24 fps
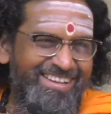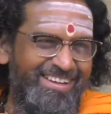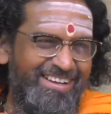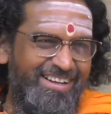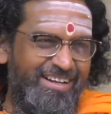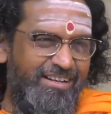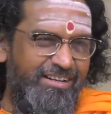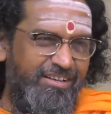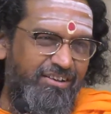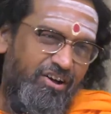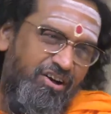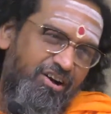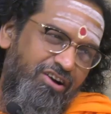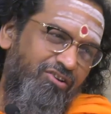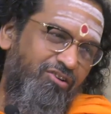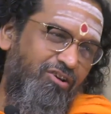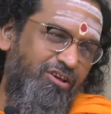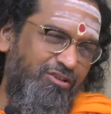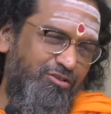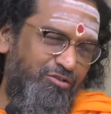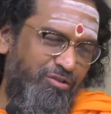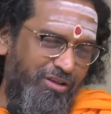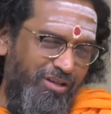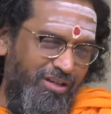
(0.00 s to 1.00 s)
Dog
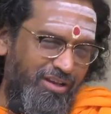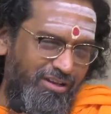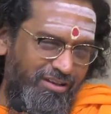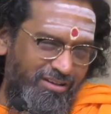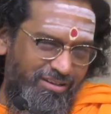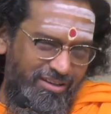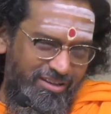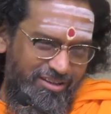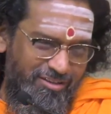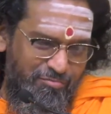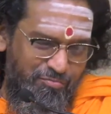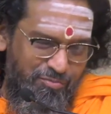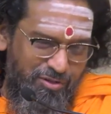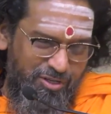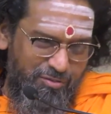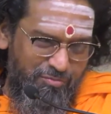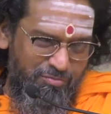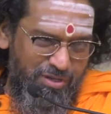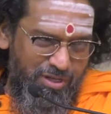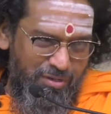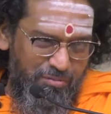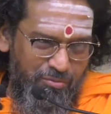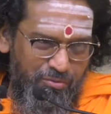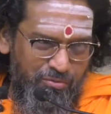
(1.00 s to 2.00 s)
also I can understand
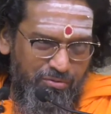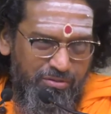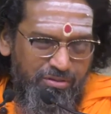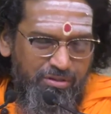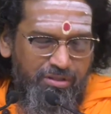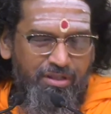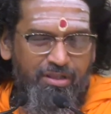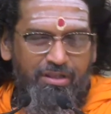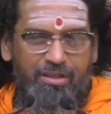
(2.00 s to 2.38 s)
Panchmahabhut.